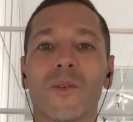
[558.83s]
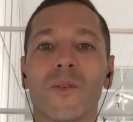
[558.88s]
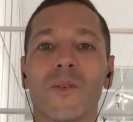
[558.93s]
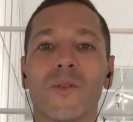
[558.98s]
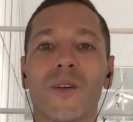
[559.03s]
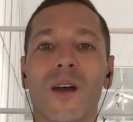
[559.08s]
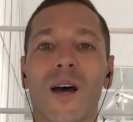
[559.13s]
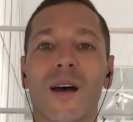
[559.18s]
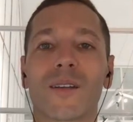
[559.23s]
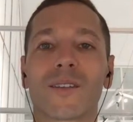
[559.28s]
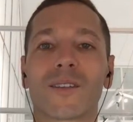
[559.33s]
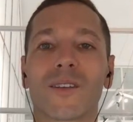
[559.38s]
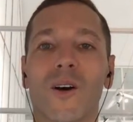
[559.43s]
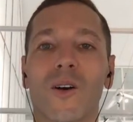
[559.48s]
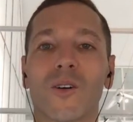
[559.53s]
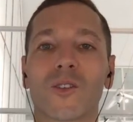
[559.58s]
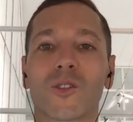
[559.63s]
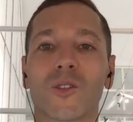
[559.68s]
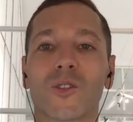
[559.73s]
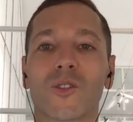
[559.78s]
We've got
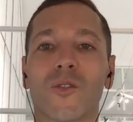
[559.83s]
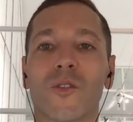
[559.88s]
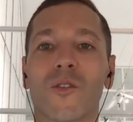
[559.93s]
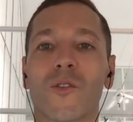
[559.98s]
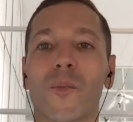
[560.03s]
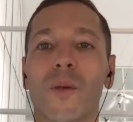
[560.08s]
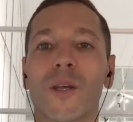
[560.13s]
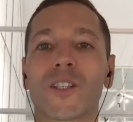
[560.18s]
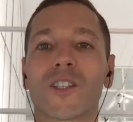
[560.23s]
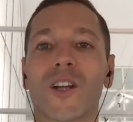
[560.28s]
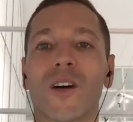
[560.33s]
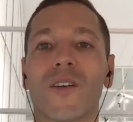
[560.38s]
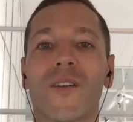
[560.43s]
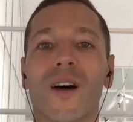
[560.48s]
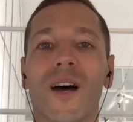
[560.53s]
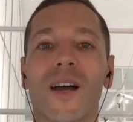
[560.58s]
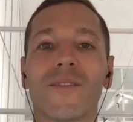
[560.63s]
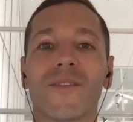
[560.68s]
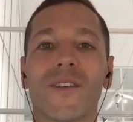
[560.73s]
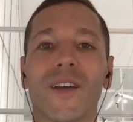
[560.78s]
all sorts of information on
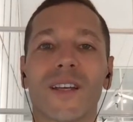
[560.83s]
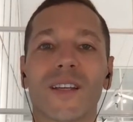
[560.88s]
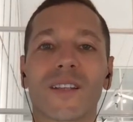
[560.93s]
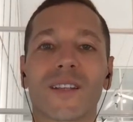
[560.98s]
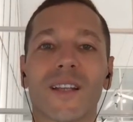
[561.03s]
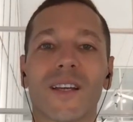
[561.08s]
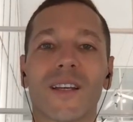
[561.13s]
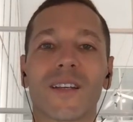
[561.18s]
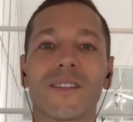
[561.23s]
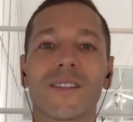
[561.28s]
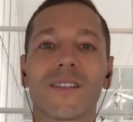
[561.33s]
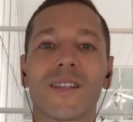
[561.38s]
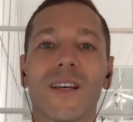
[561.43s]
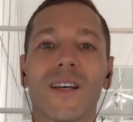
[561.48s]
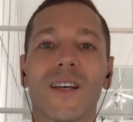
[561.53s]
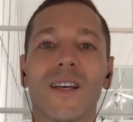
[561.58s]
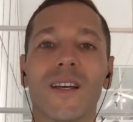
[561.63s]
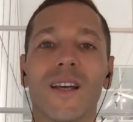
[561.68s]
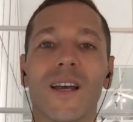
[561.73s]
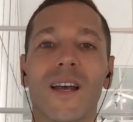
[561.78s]
buying vacant land.
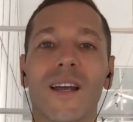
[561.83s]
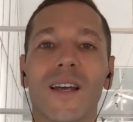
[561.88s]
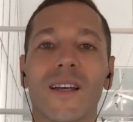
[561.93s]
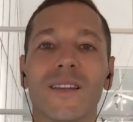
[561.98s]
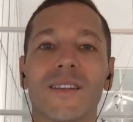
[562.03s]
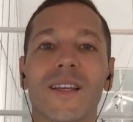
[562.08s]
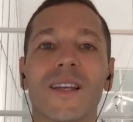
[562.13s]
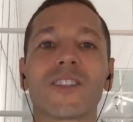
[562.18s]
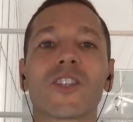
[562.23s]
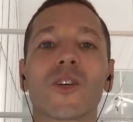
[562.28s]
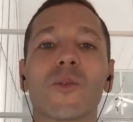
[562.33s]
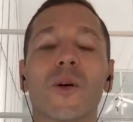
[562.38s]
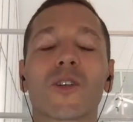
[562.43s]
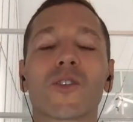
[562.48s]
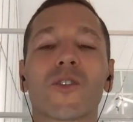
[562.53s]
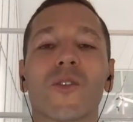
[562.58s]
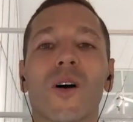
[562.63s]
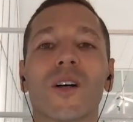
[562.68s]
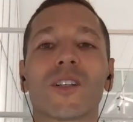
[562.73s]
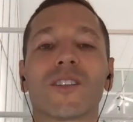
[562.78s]
And thanks so much
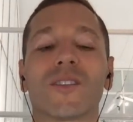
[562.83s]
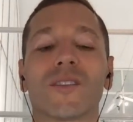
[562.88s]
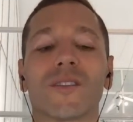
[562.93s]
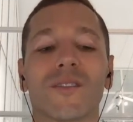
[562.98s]
for watching.